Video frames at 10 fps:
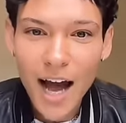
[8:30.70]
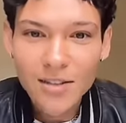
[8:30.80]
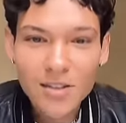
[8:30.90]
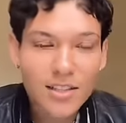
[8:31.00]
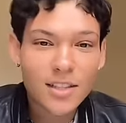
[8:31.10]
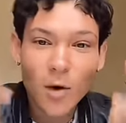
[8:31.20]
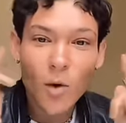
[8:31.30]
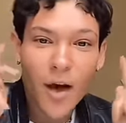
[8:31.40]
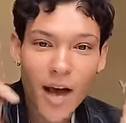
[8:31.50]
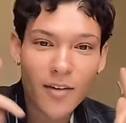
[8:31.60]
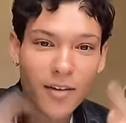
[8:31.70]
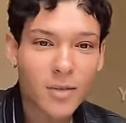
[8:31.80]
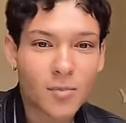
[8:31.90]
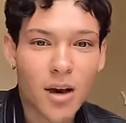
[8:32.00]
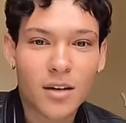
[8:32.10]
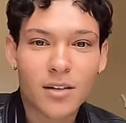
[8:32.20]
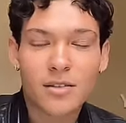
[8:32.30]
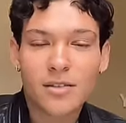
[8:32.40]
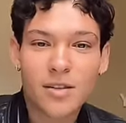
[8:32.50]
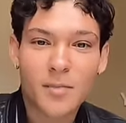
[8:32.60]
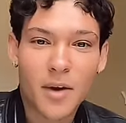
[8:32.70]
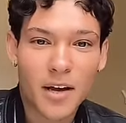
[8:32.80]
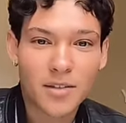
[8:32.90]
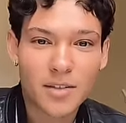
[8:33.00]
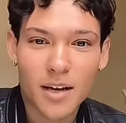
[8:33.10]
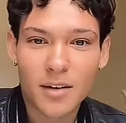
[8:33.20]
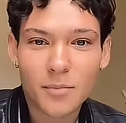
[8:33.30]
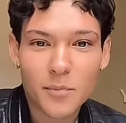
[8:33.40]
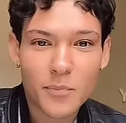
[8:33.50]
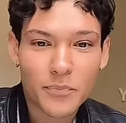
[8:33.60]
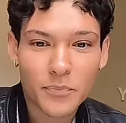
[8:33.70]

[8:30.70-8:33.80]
I actually don't have any products in my hair today.